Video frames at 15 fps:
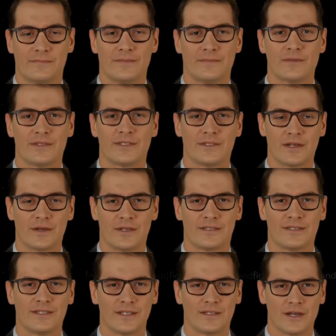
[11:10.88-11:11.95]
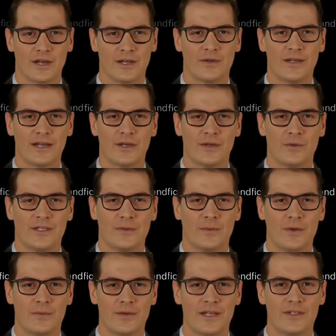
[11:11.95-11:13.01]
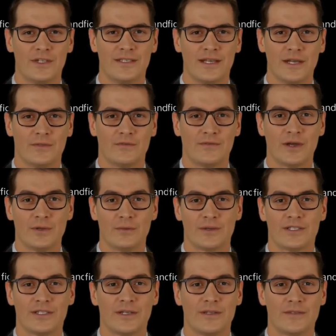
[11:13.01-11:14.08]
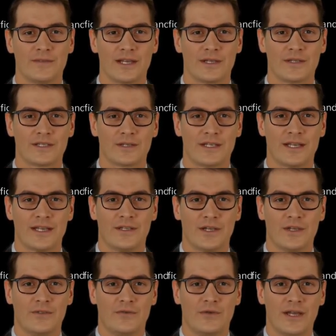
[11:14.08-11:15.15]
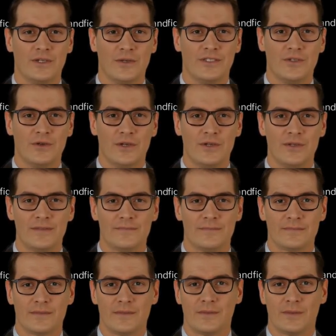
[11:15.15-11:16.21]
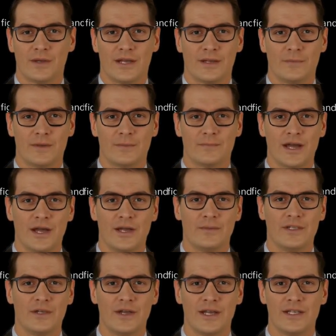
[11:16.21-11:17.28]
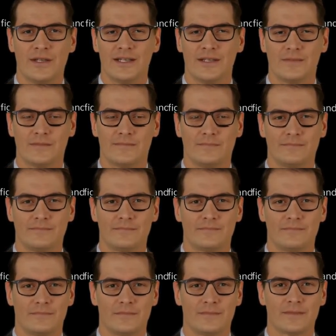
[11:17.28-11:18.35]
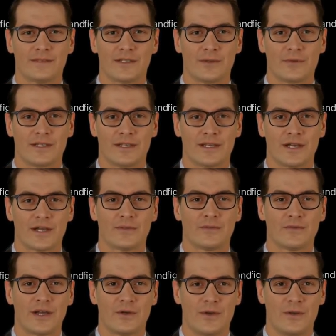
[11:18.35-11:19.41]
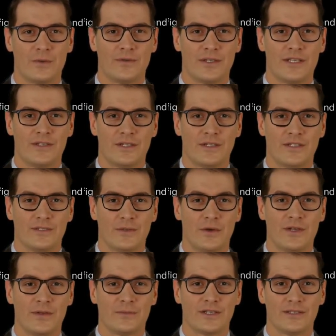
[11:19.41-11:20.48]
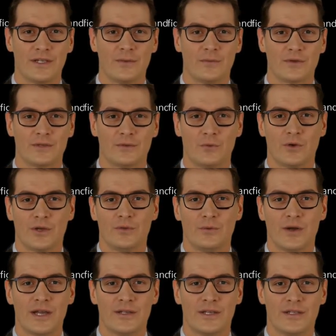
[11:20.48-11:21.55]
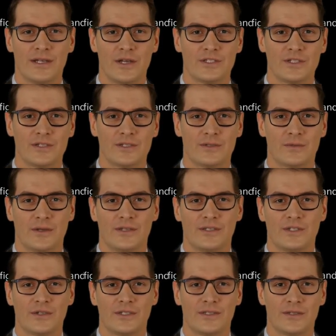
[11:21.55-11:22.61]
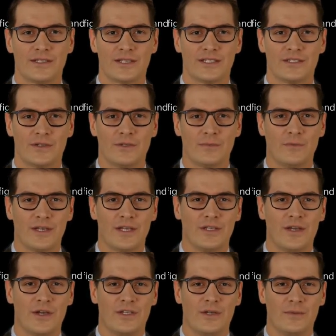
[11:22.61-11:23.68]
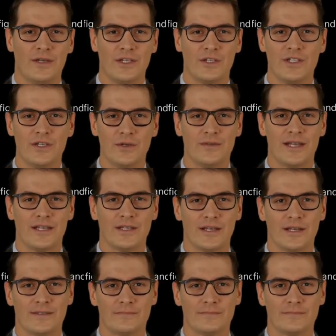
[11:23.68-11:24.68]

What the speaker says: The Salt Satyagraha was a momentous and far-reaching event in the Indian freedom struggle, led by Mahatma Gandhi. It was a non-violent resistance movement that brought worldwide attention to the injustices of the British occupation of India.